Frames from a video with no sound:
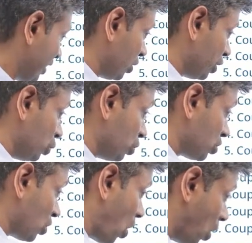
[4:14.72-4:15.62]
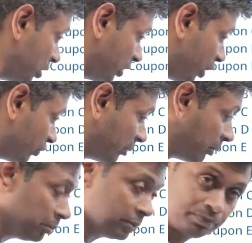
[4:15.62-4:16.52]
cannot use all three of them
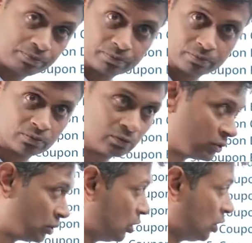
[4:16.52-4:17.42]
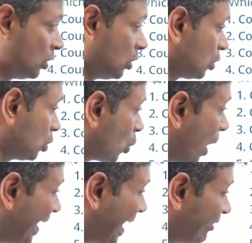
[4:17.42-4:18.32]
up. So
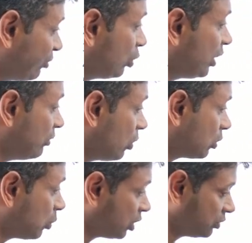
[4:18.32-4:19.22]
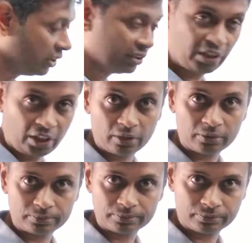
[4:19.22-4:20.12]
I have to leave out one of these three.
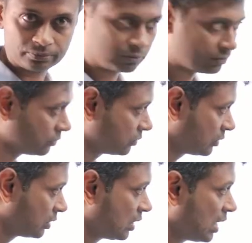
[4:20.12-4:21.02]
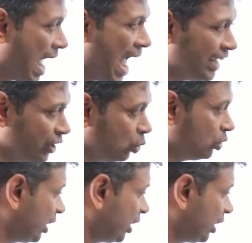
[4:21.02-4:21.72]
I know,